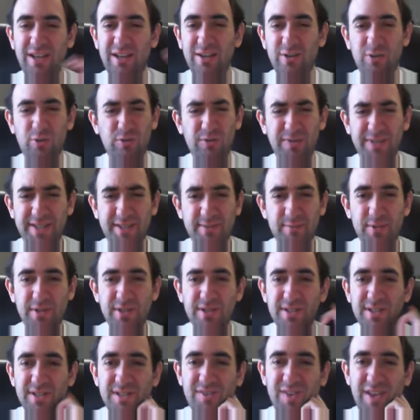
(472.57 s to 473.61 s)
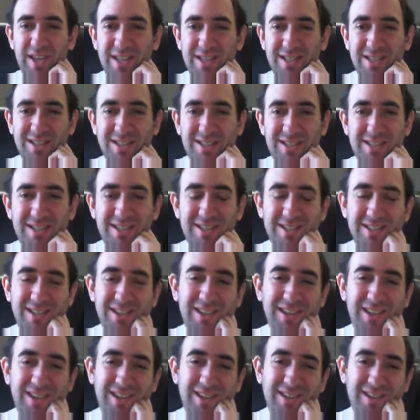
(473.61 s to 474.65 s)
All these words are end in an
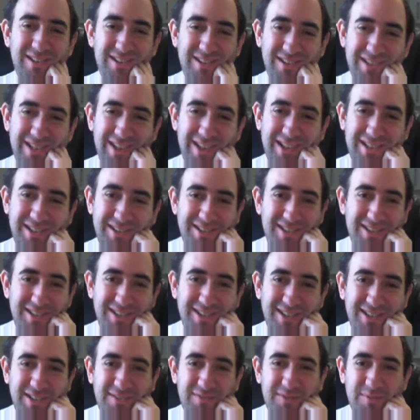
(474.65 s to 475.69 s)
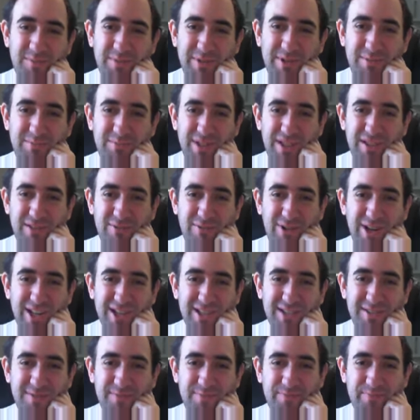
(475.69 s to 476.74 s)
E, and none of them can be
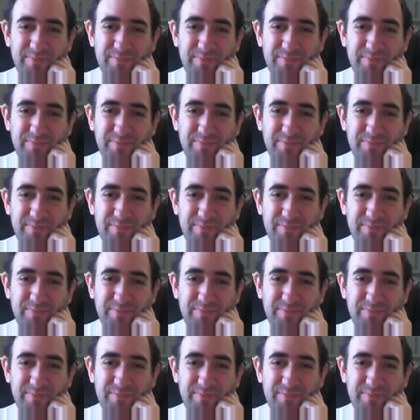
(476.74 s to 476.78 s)
correct.